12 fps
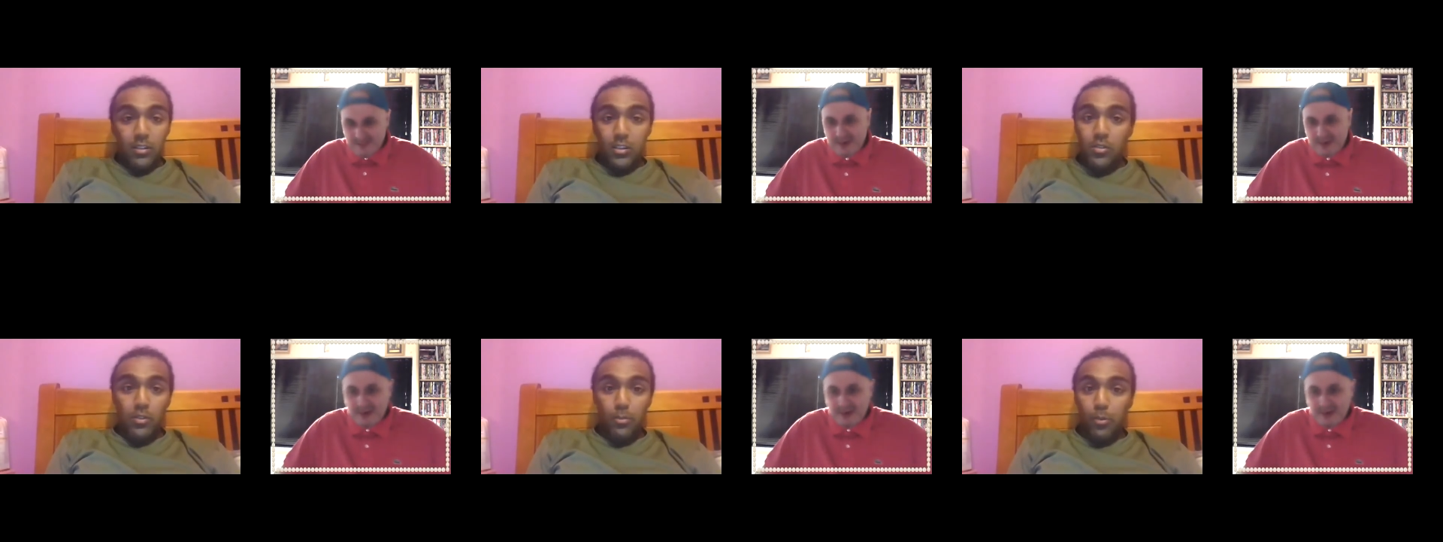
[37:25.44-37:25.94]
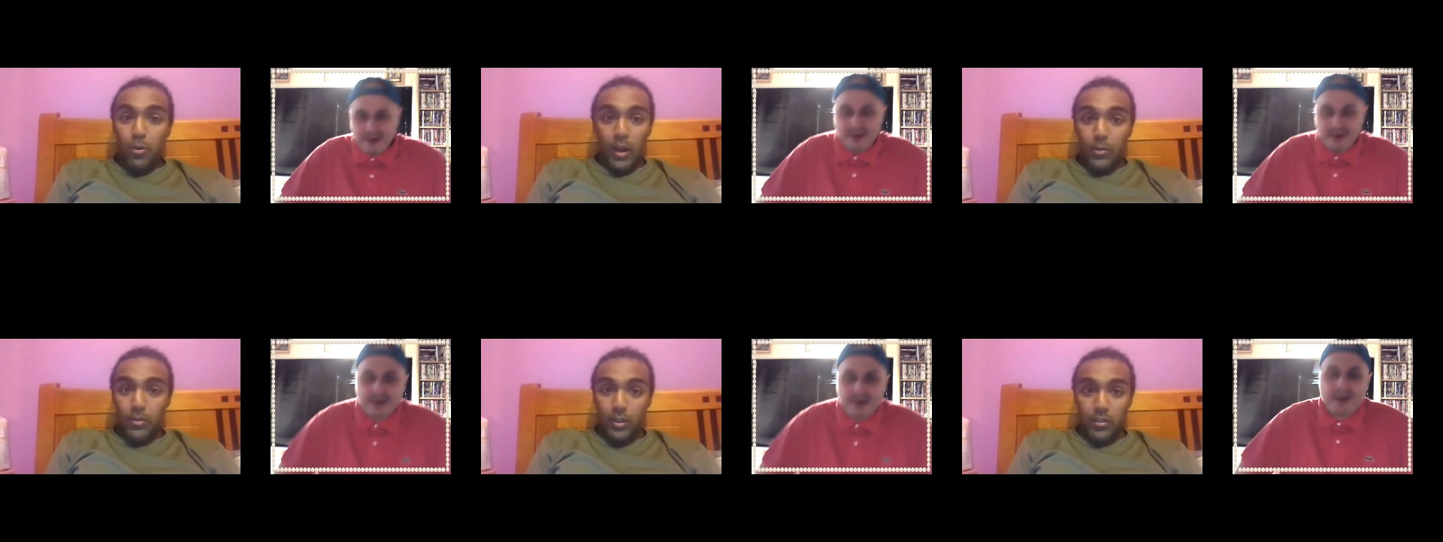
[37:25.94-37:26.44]
Speaker 1: you shouldn't have put it
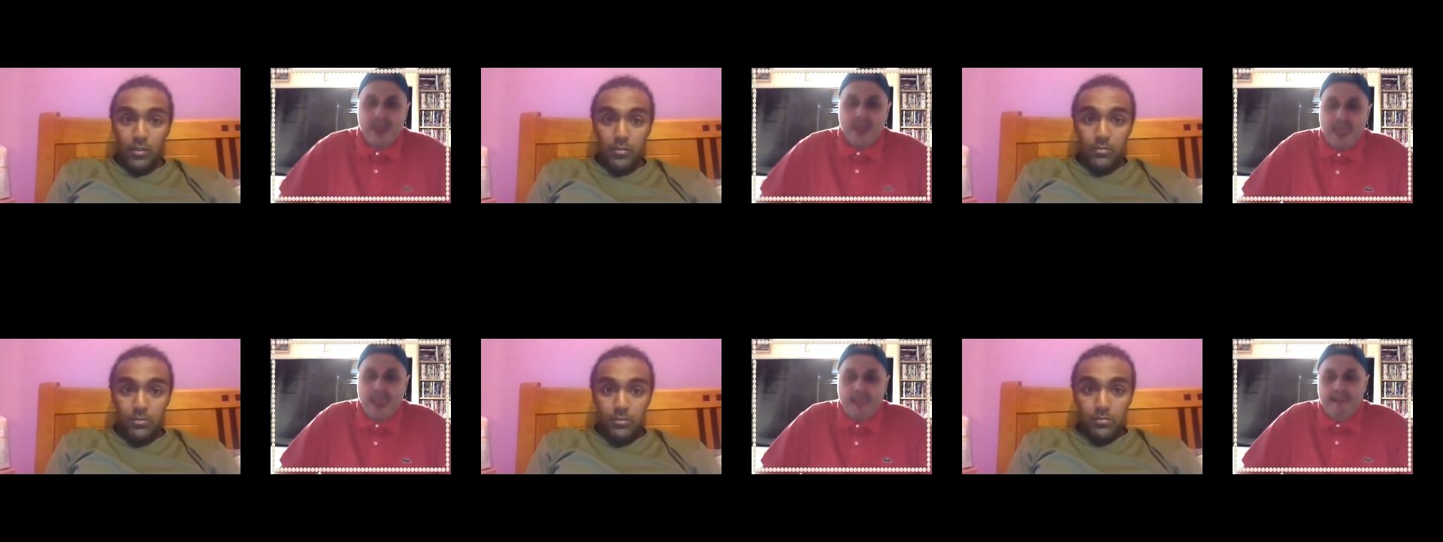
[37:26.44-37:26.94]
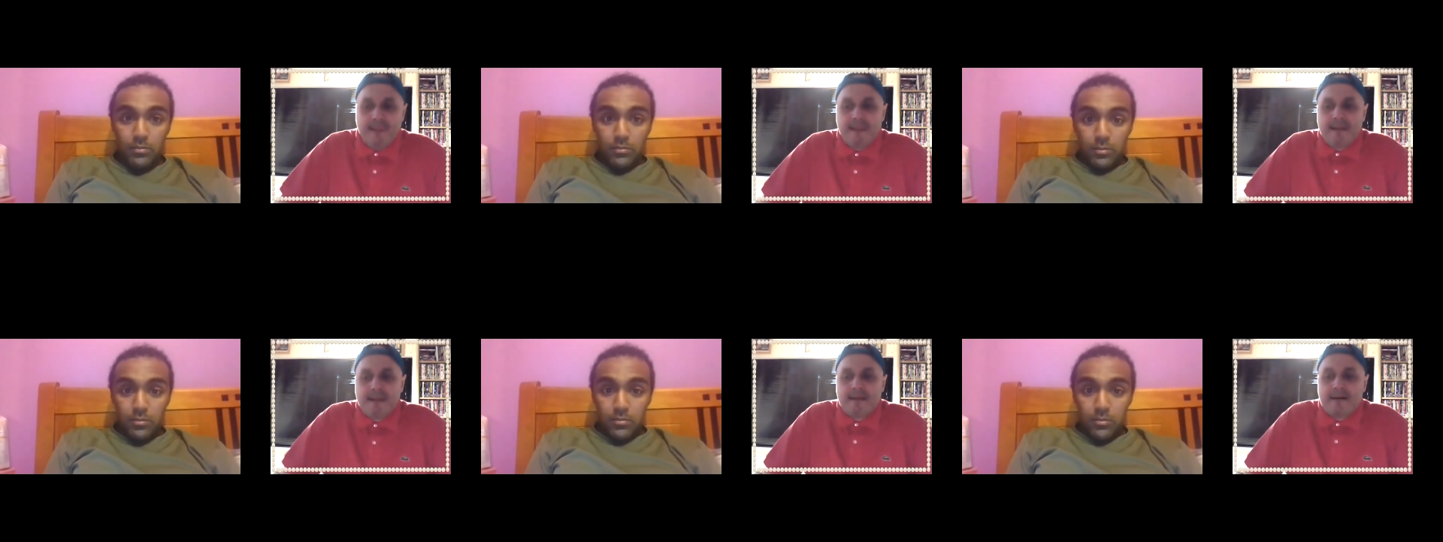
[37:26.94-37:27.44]
out there.
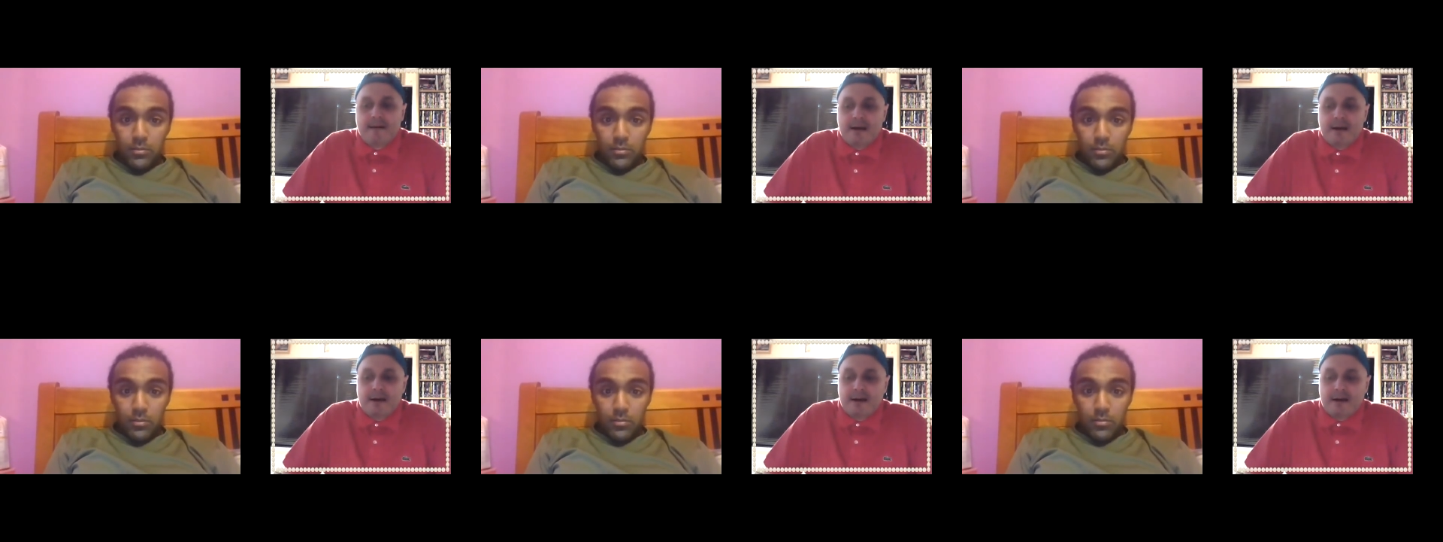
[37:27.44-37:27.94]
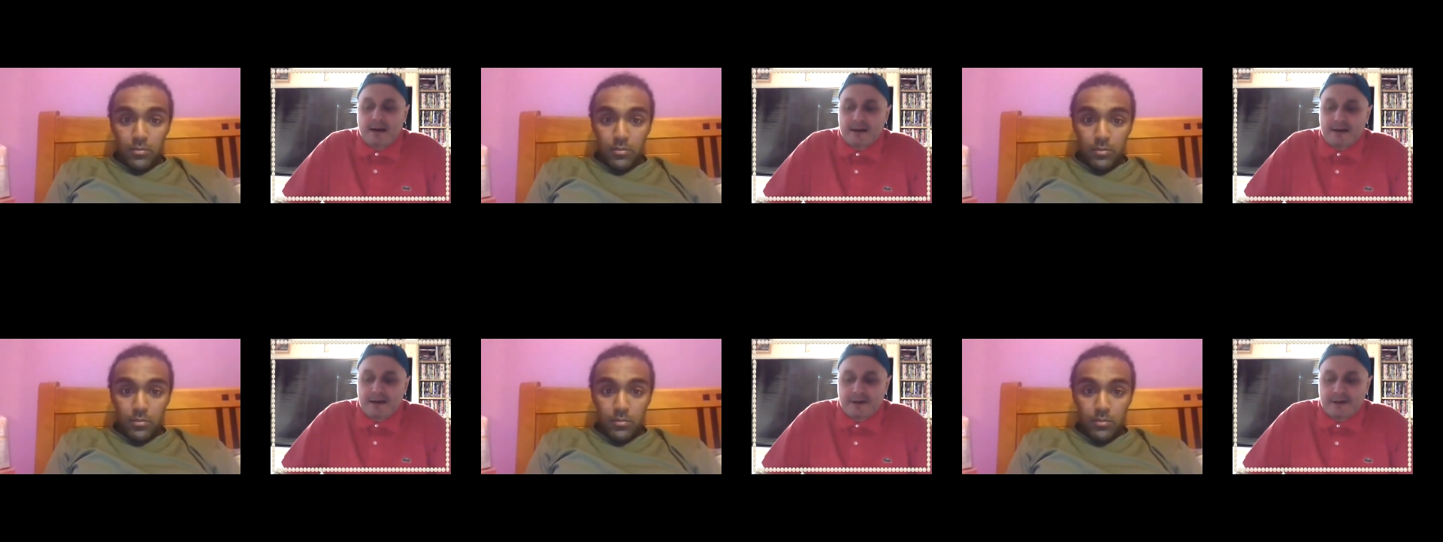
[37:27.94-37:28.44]
Speaker 2: I
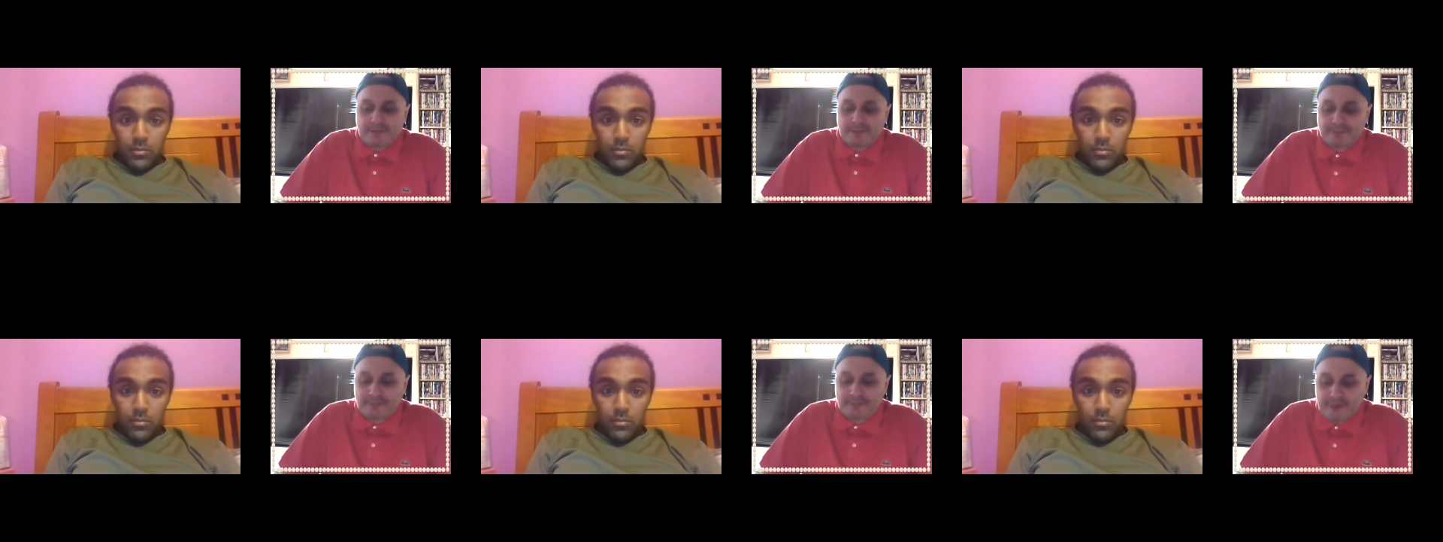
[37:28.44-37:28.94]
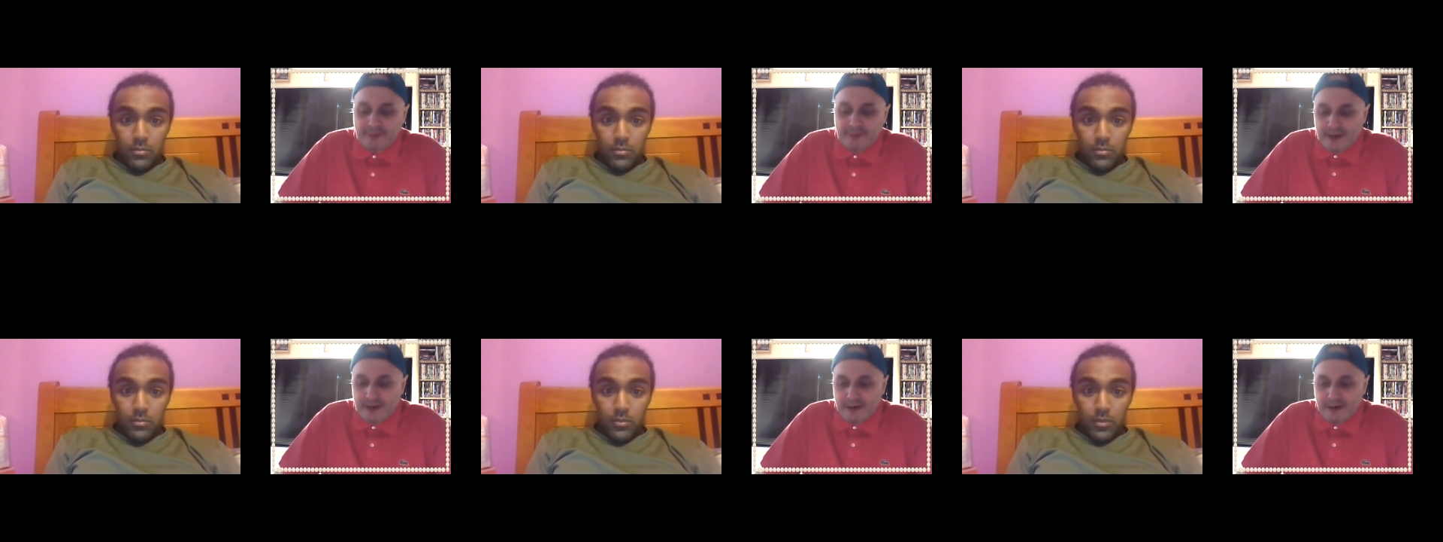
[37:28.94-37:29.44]
know. I
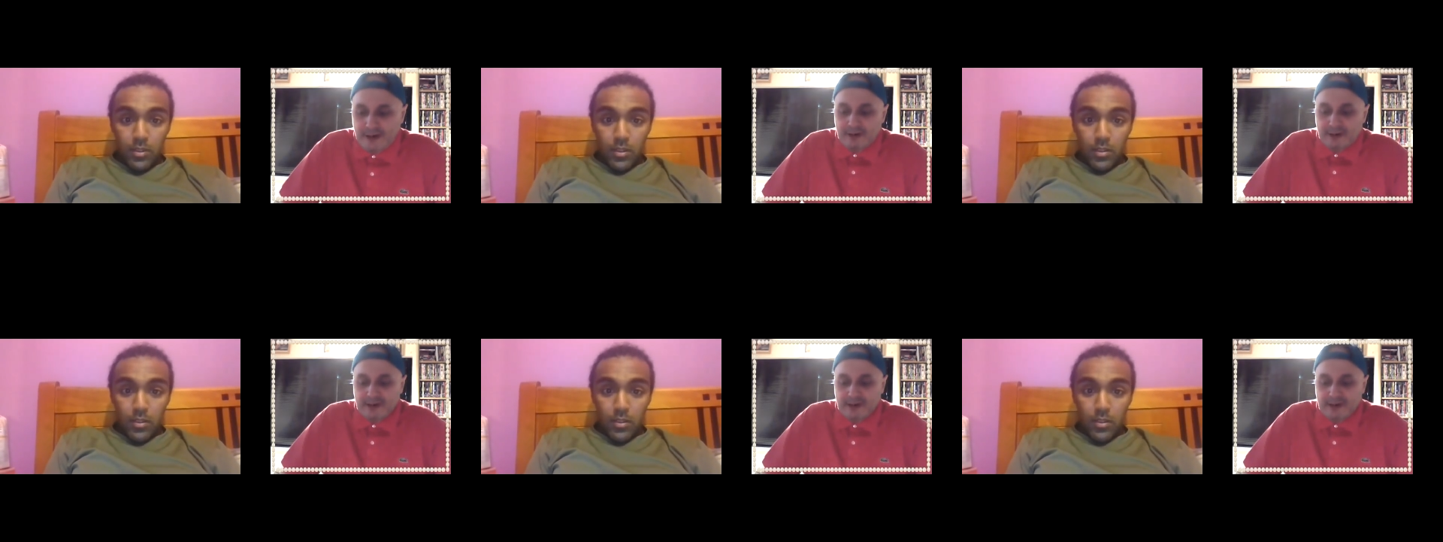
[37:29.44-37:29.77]
know. Well,